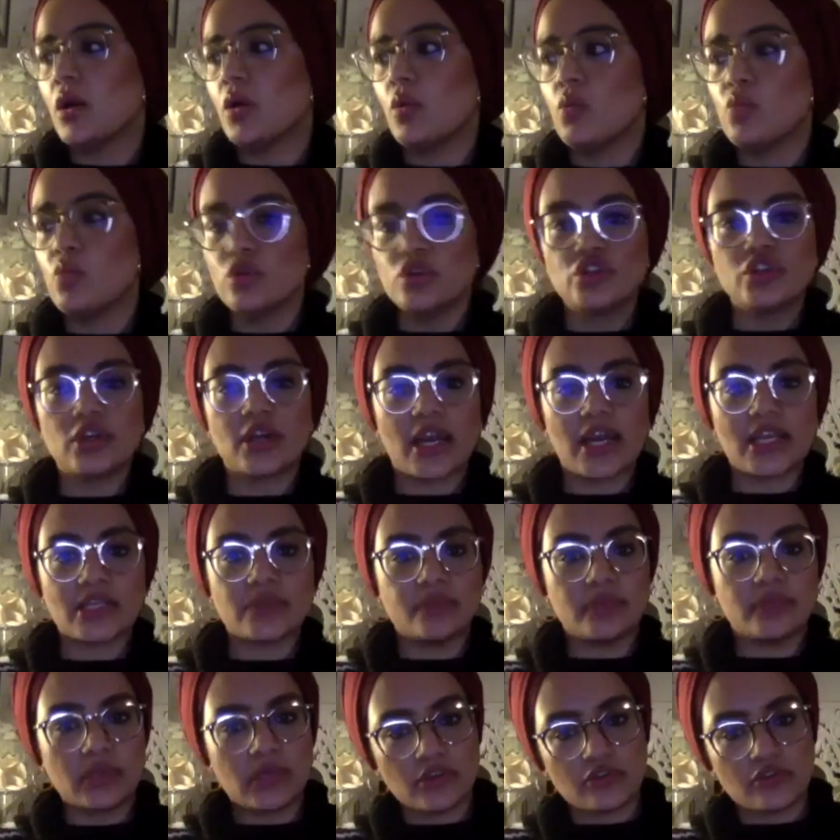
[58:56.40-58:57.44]
would you guys
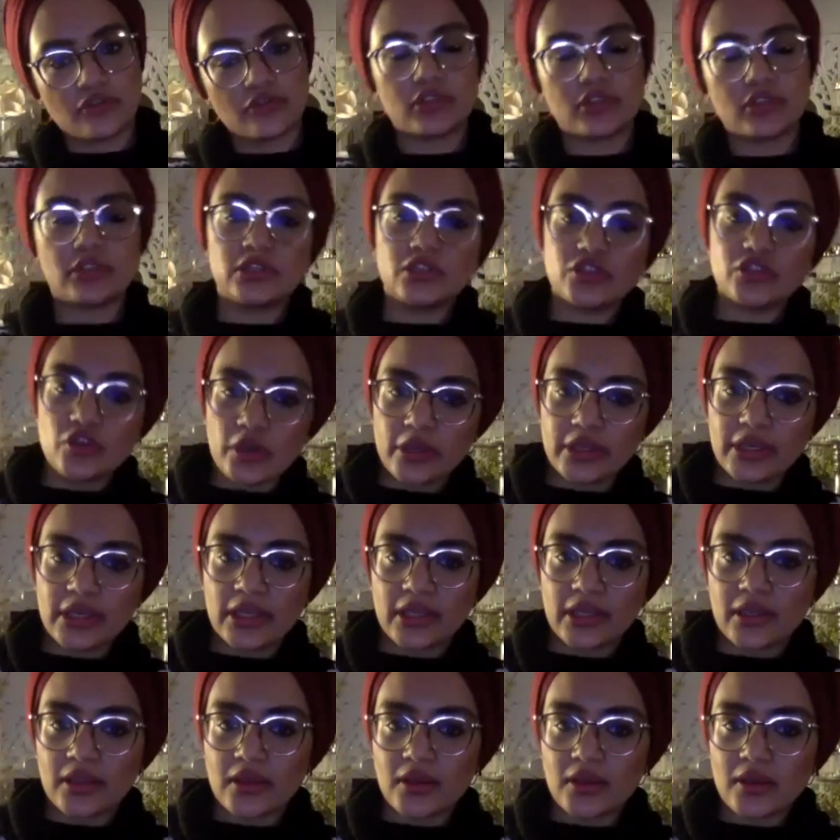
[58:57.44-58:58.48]
be interested in
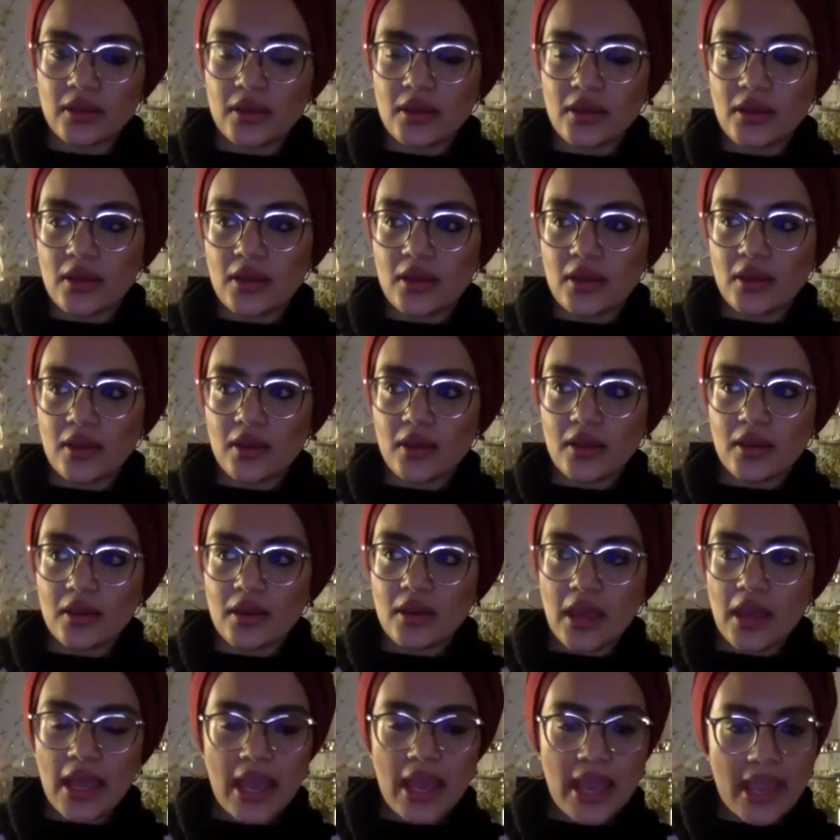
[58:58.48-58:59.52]
joining?
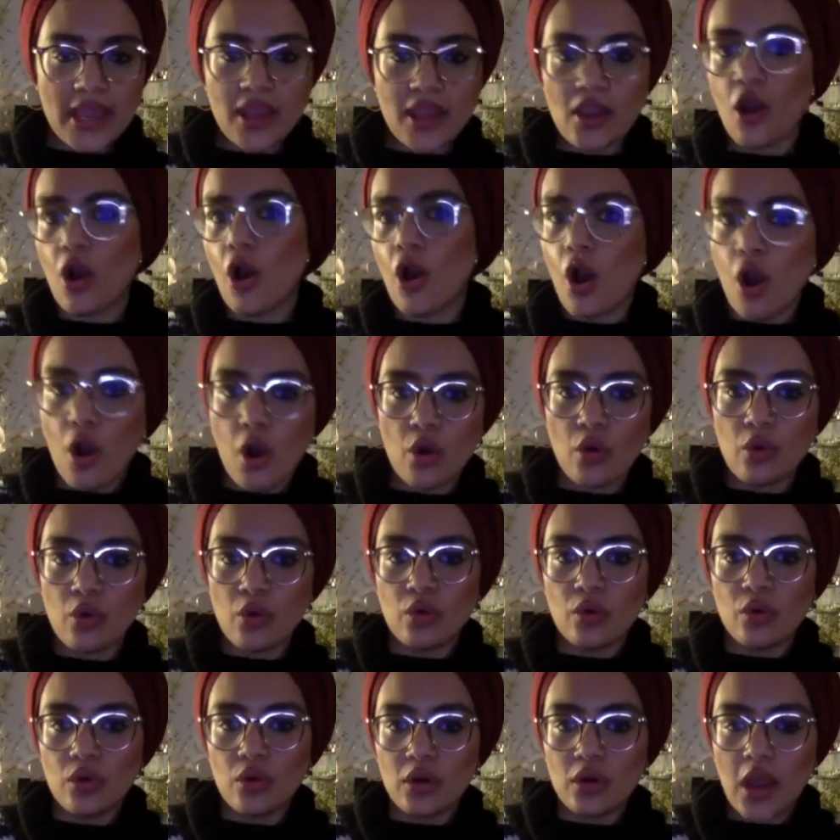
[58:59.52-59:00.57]
Hey ho,
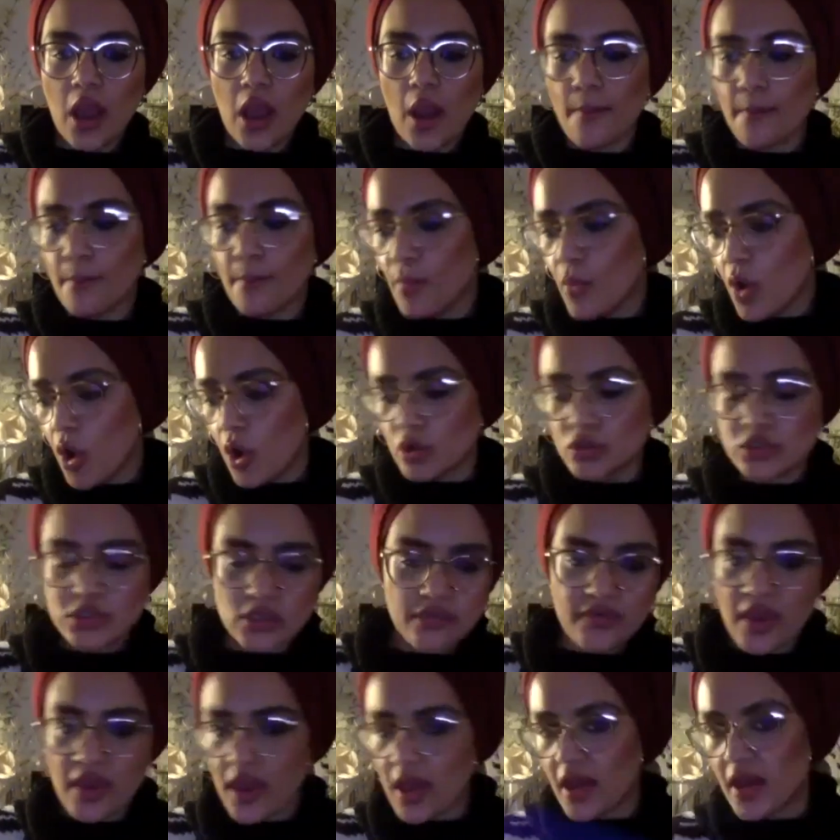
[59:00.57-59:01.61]
most
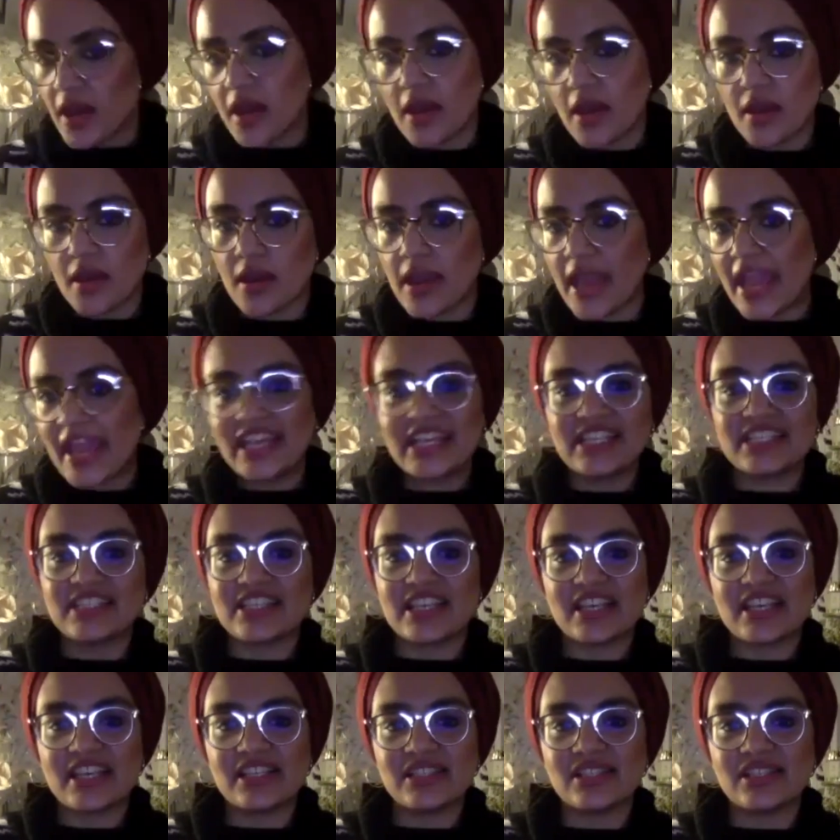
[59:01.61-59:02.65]
of her
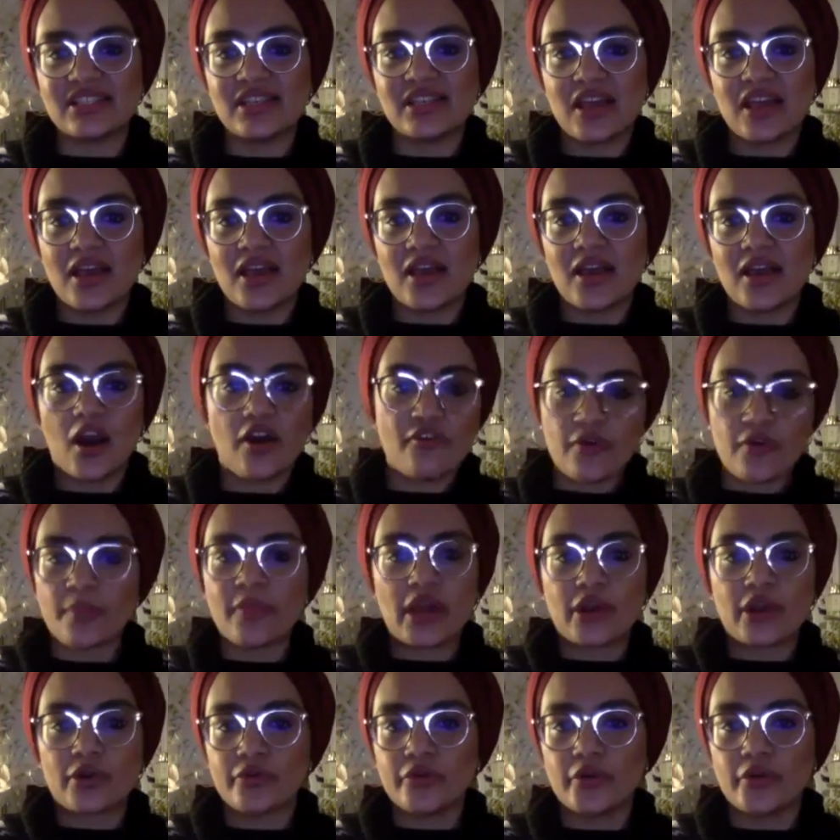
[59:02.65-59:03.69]
aces are from
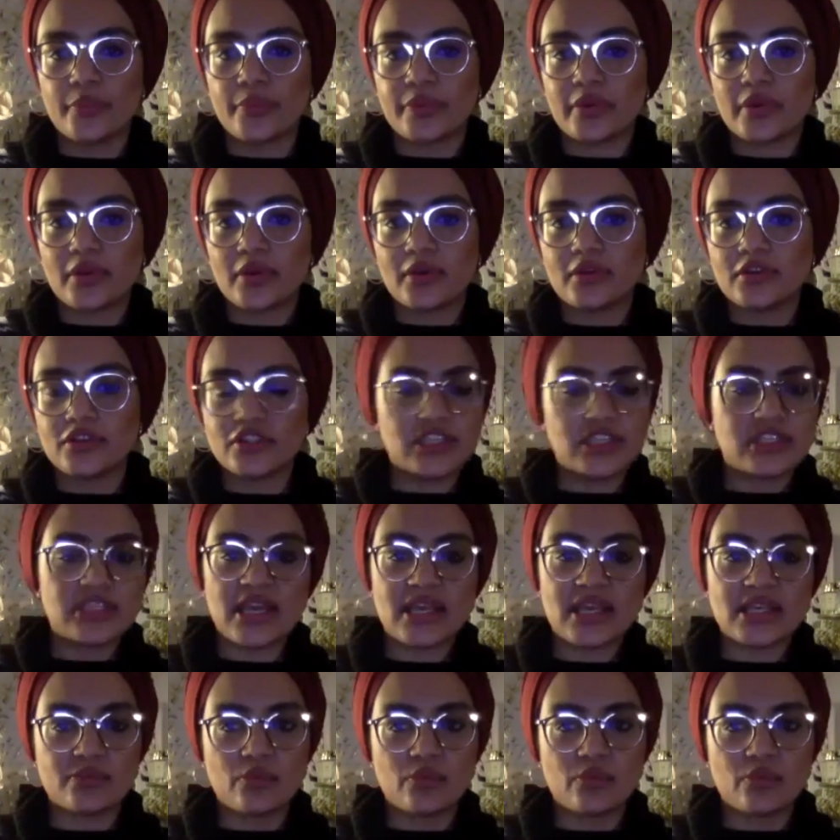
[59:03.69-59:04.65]
that group. She says